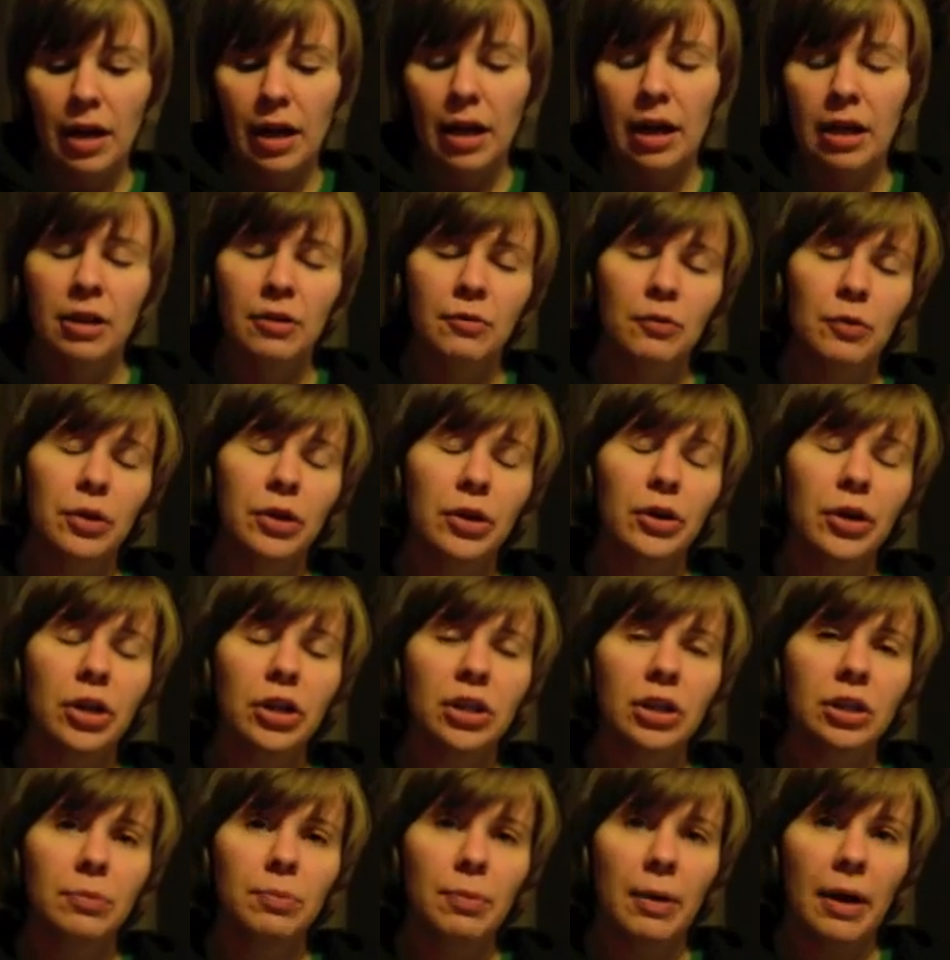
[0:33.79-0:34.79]
and if we look
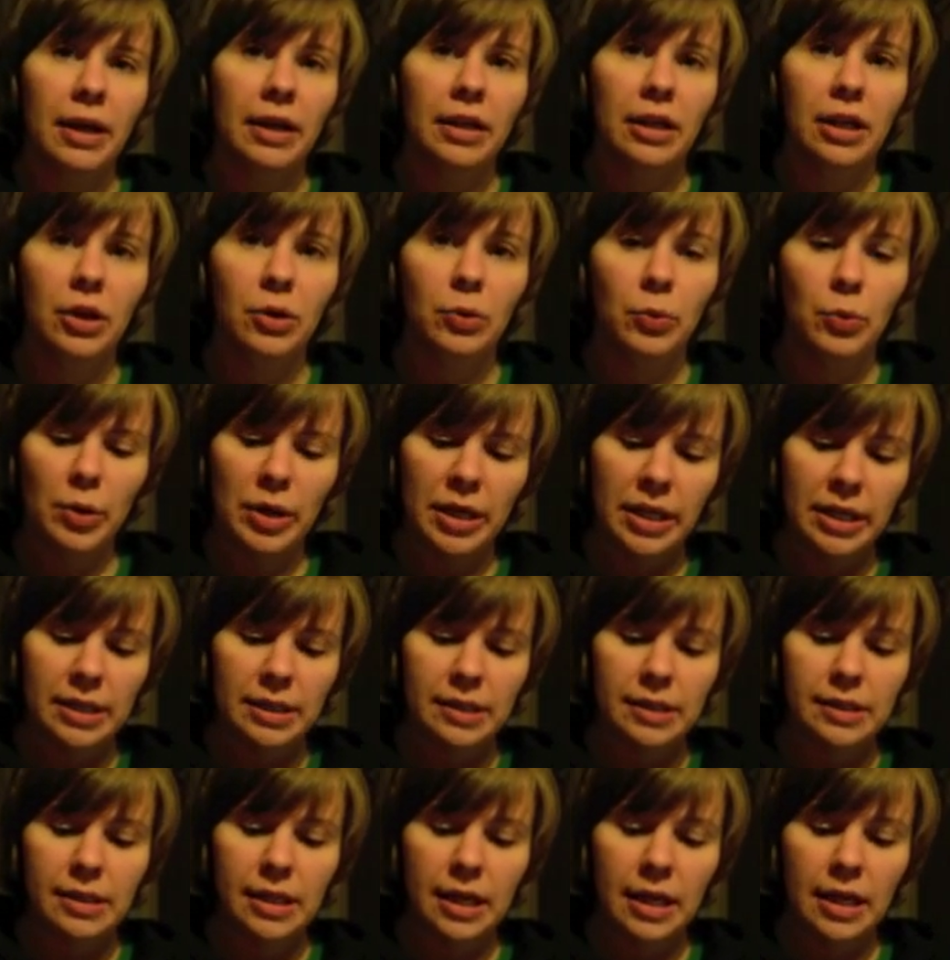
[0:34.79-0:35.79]
at the painting, we can
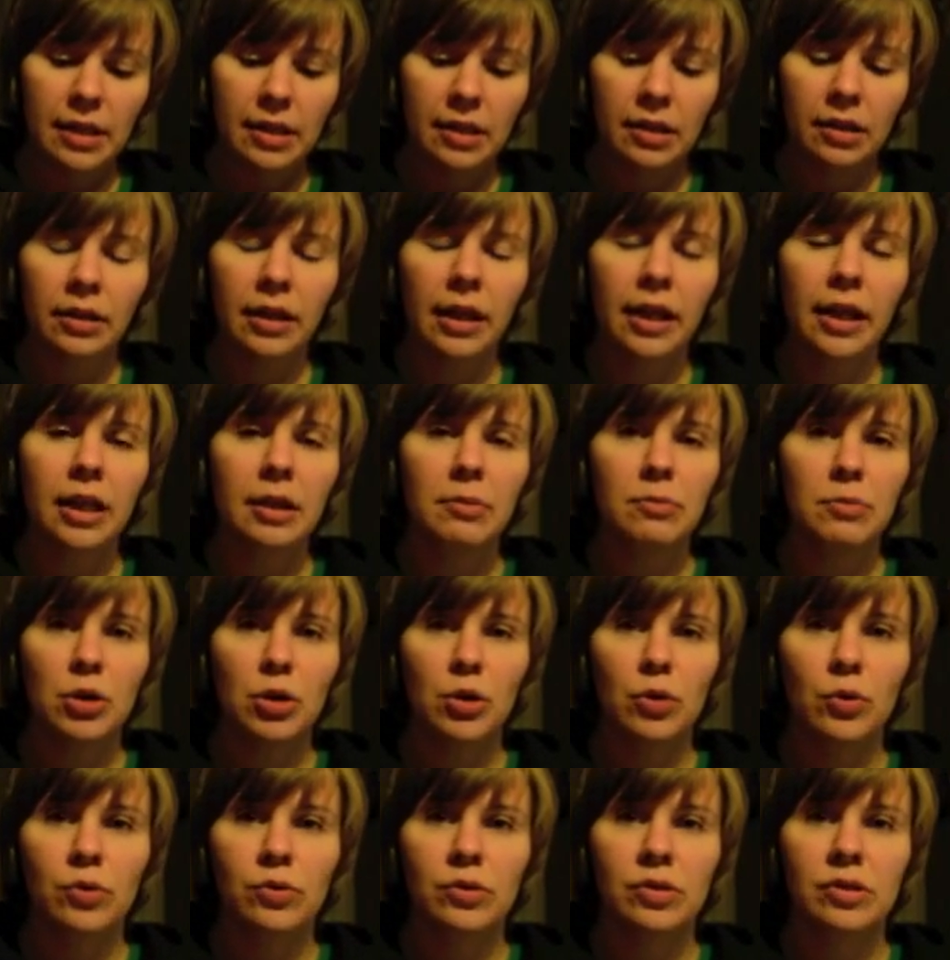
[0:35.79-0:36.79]
see that Lady
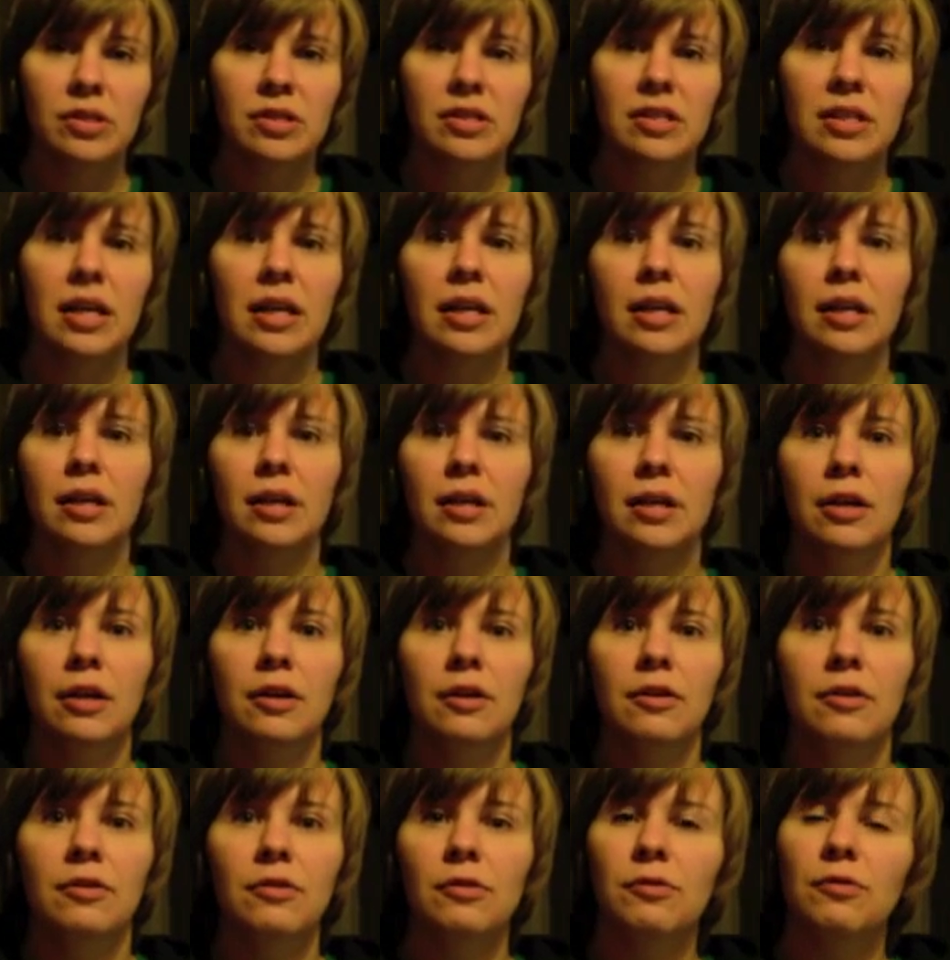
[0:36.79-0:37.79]
Muse, instead
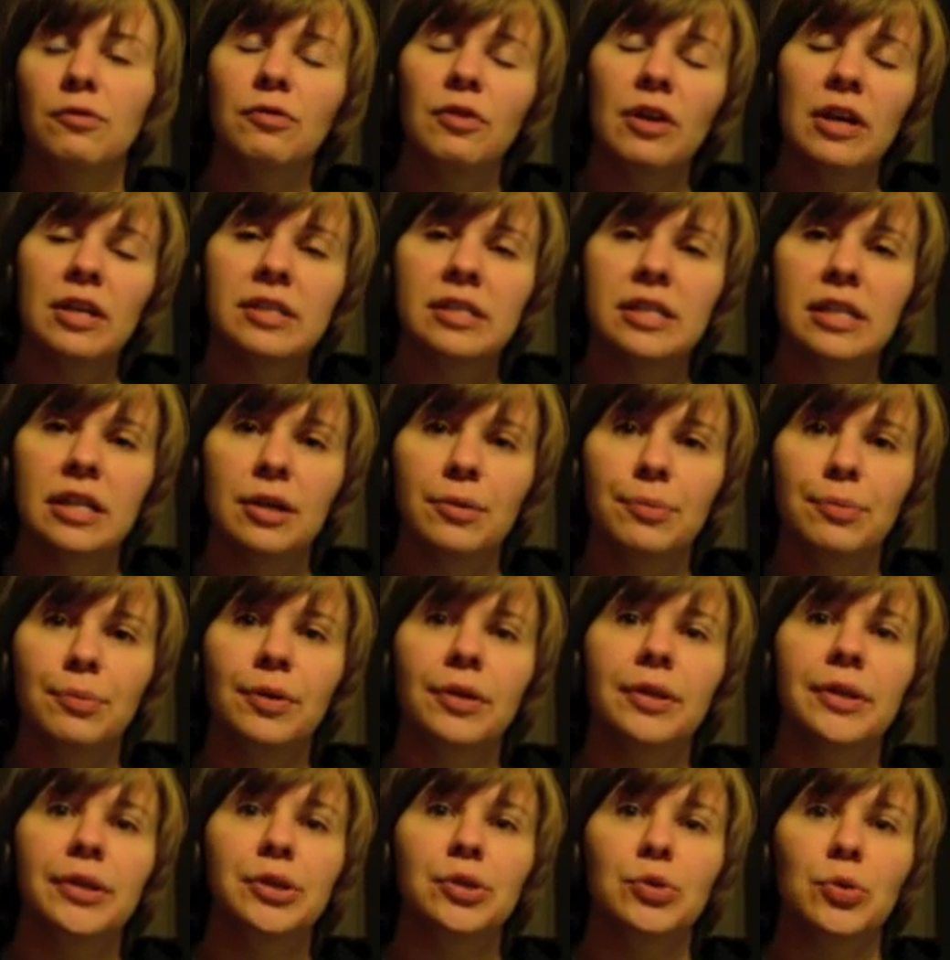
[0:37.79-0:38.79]
of facing
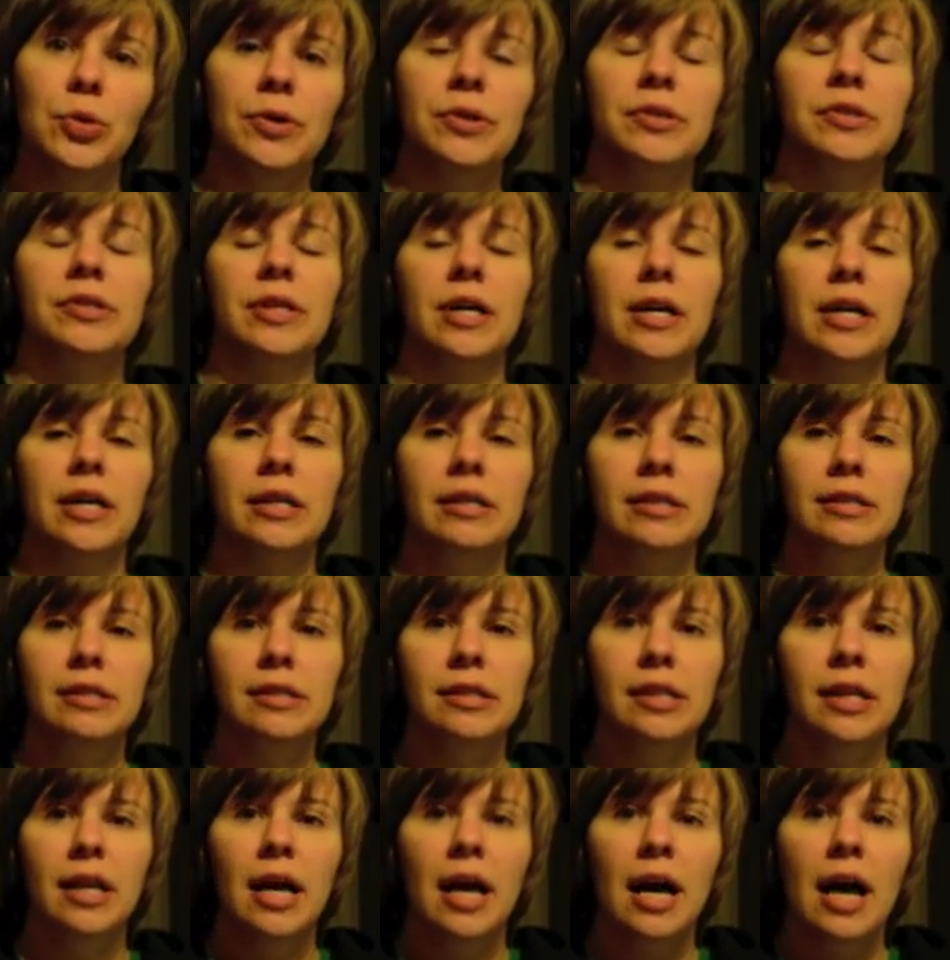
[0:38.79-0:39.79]
completely towards
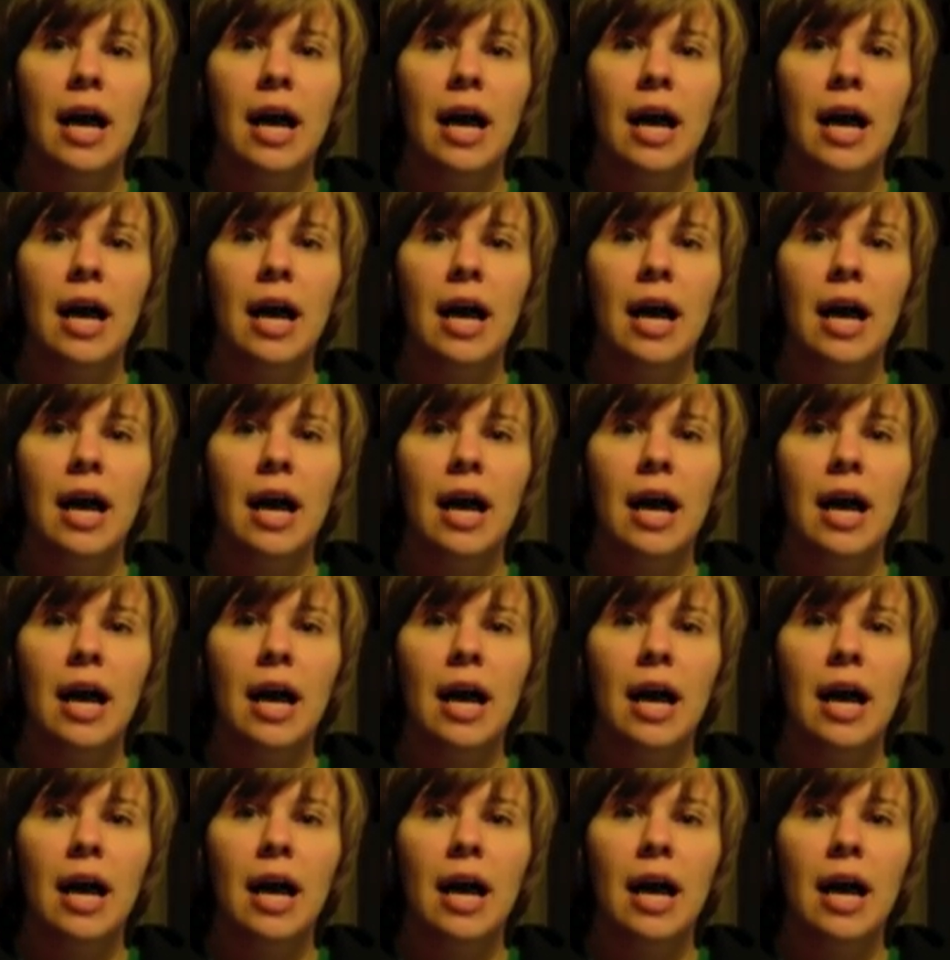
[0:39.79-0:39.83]
us,